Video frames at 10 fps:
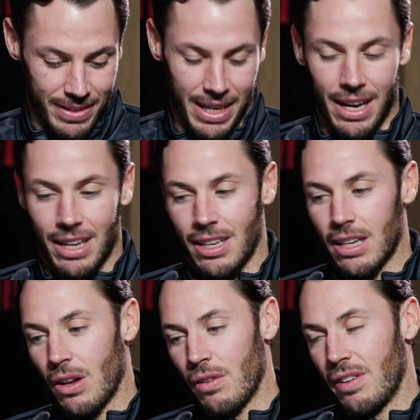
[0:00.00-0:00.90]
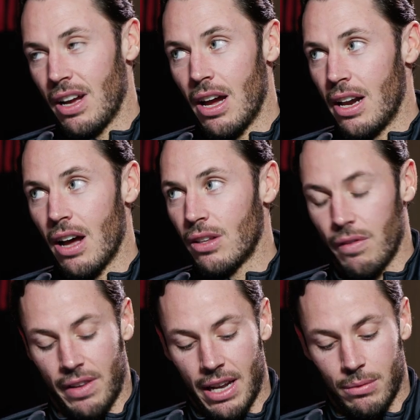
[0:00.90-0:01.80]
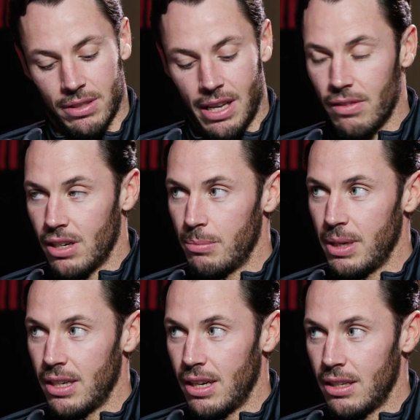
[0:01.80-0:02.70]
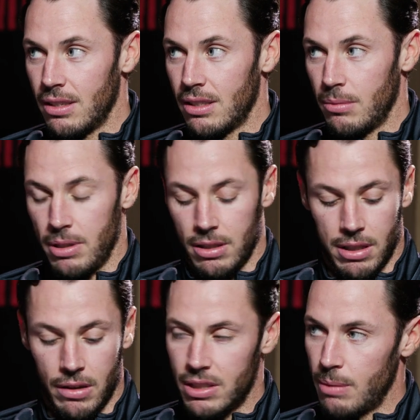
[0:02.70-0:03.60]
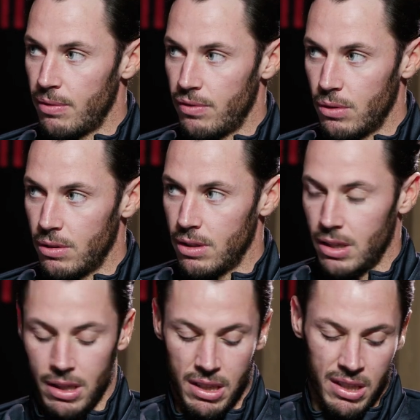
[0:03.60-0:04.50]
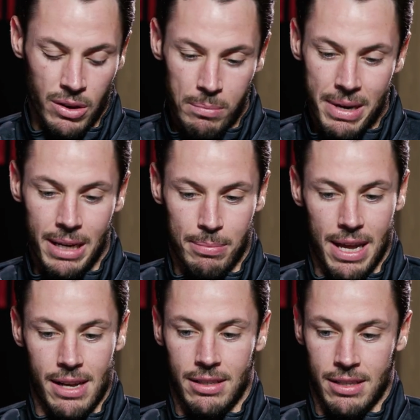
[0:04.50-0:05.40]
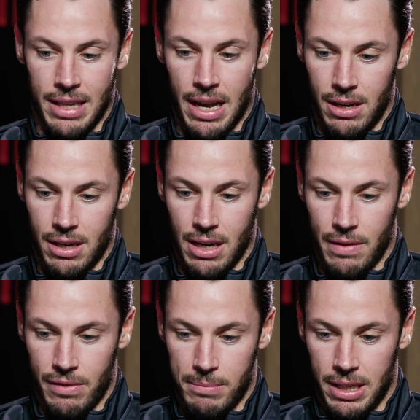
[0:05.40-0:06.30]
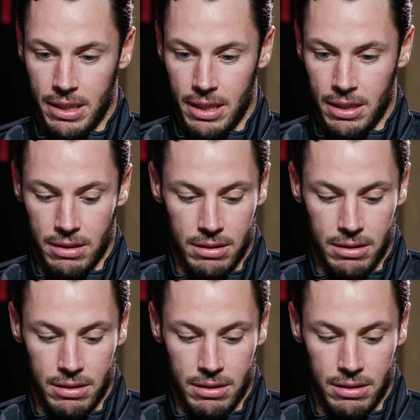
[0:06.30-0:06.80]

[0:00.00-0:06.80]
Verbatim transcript: yeah, I, I, don't think I, I don't think anyone's ever going to beat that. To be honest, like you said before, not many players stay at a club for many years,